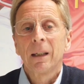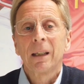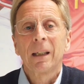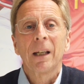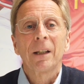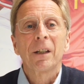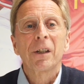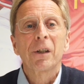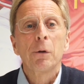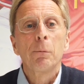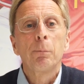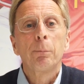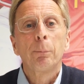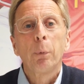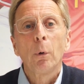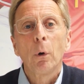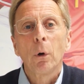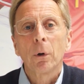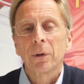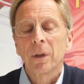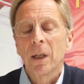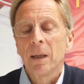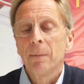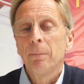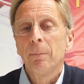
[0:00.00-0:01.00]
can
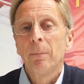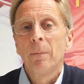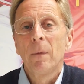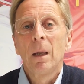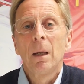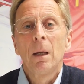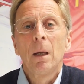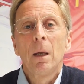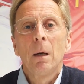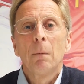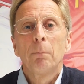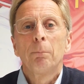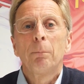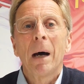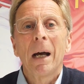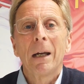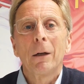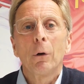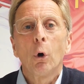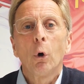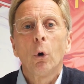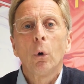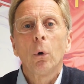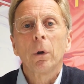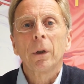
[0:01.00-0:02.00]
support them
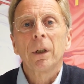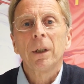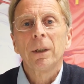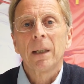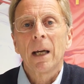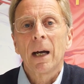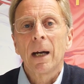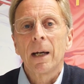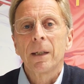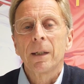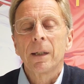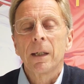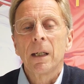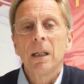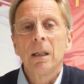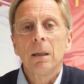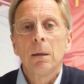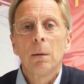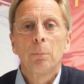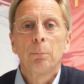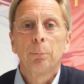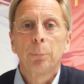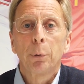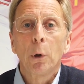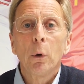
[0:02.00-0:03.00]
by organizing
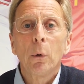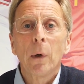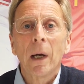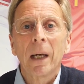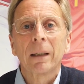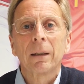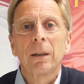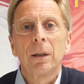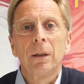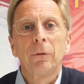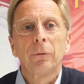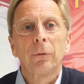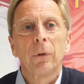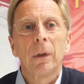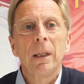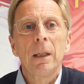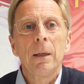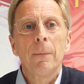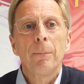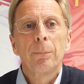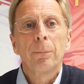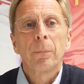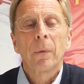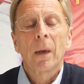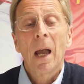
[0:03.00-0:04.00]

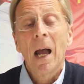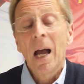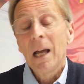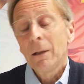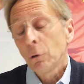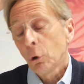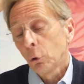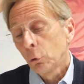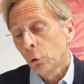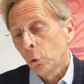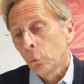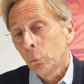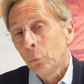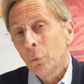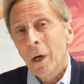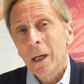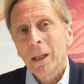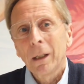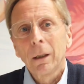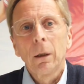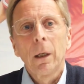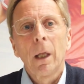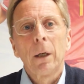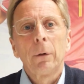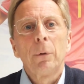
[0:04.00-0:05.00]
proactively and on a
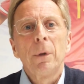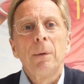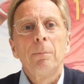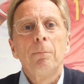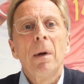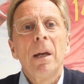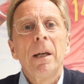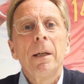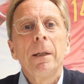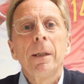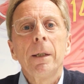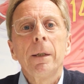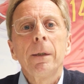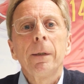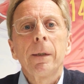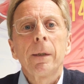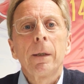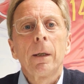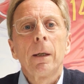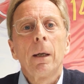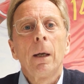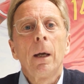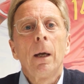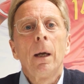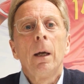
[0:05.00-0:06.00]
regular
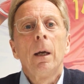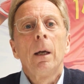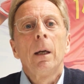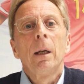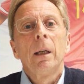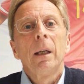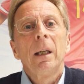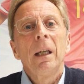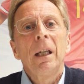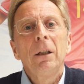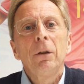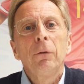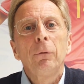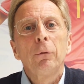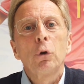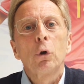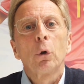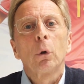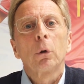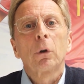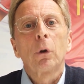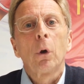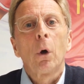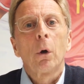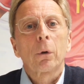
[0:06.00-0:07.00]
basis
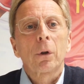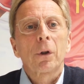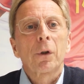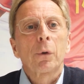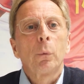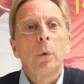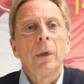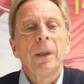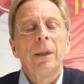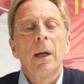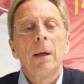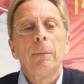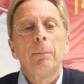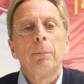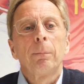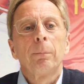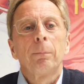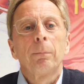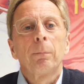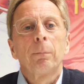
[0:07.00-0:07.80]
individual talks with them.